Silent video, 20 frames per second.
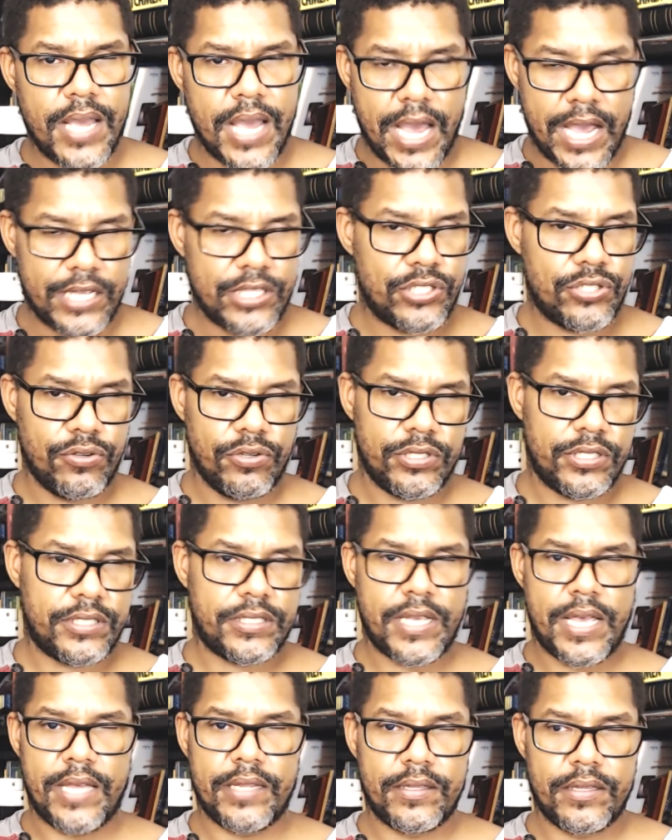I just
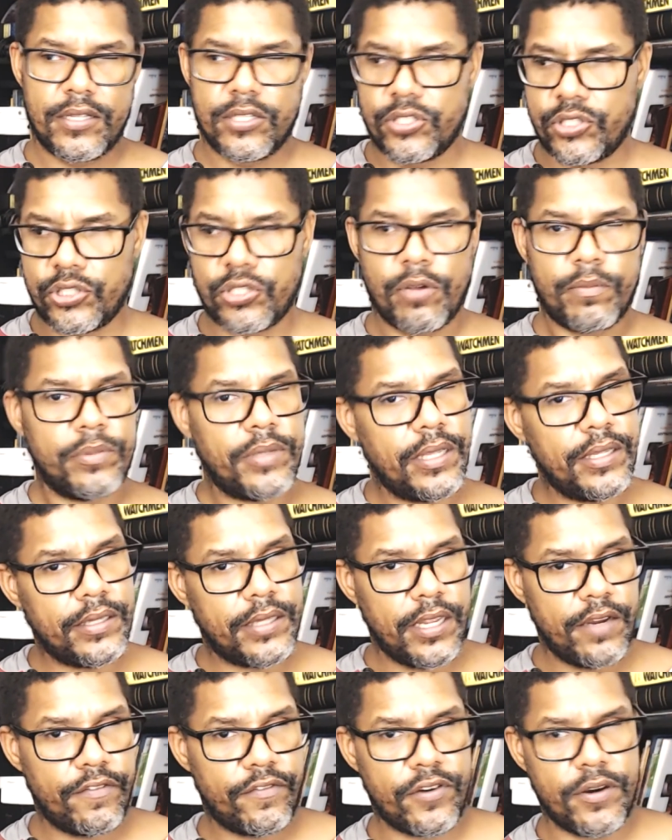said something
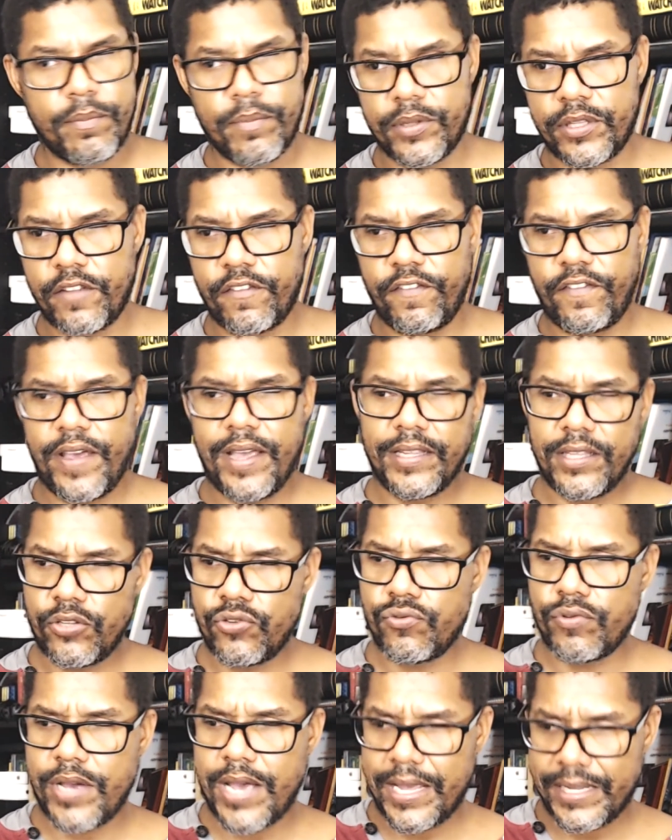different. But the fact that
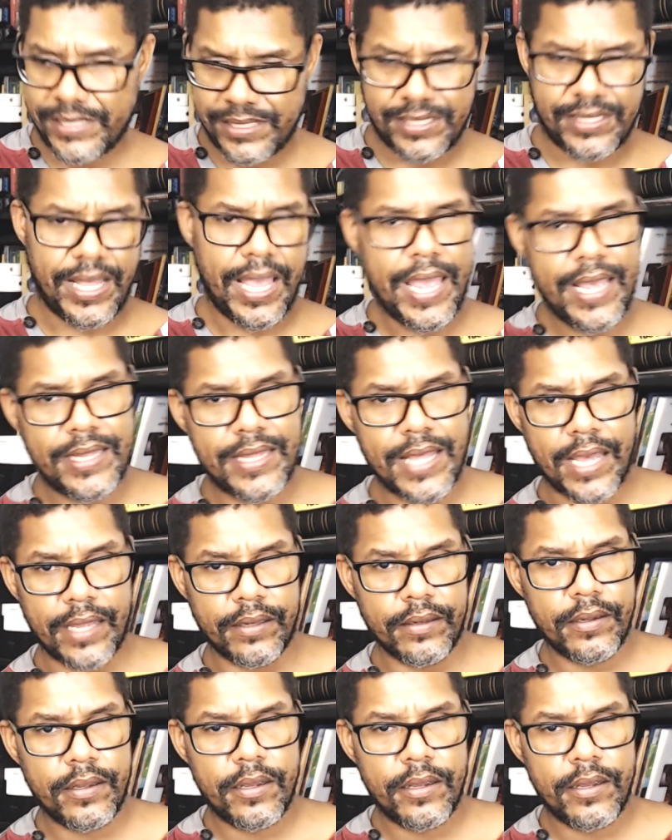you guys take that,